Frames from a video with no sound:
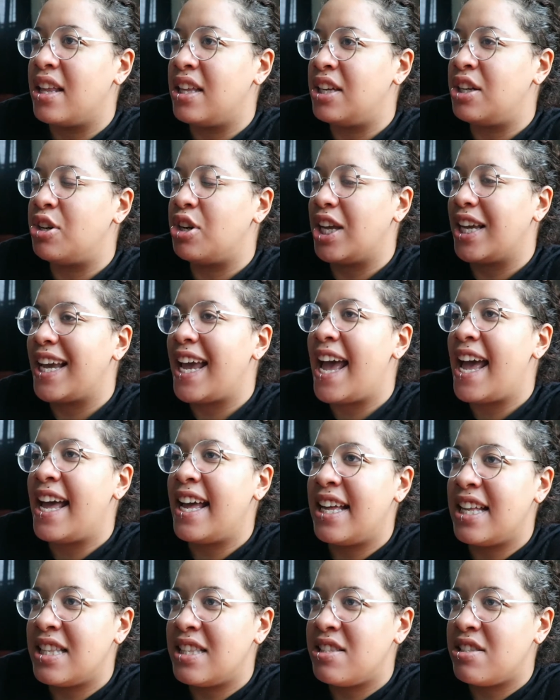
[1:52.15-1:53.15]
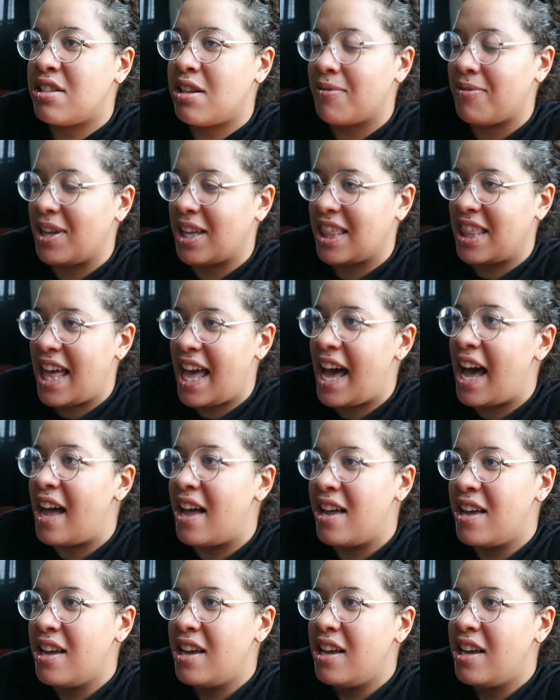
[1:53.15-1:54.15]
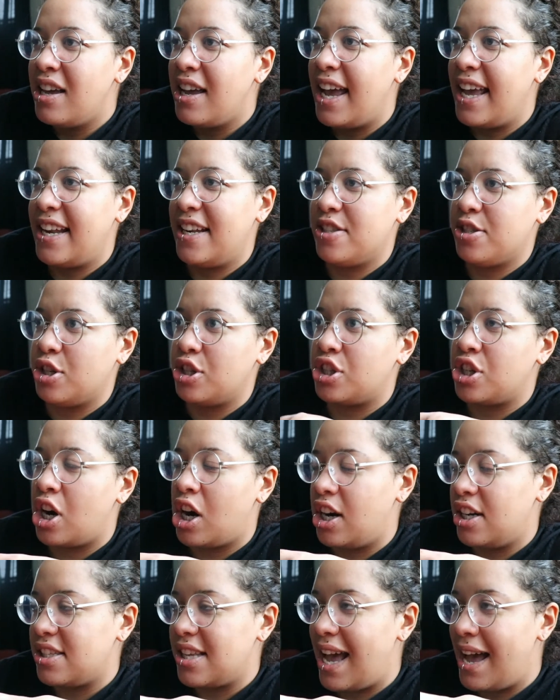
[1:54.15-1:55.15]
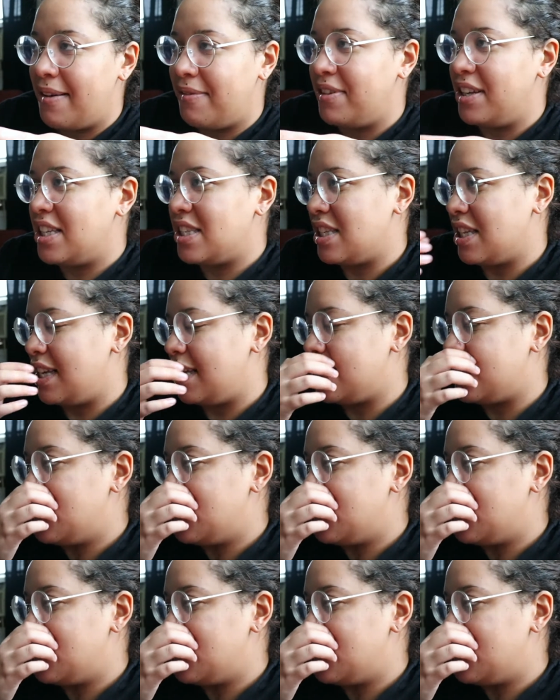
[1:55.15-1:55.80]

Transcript: you know, like heads, stuff like that, and his guitars, obviously.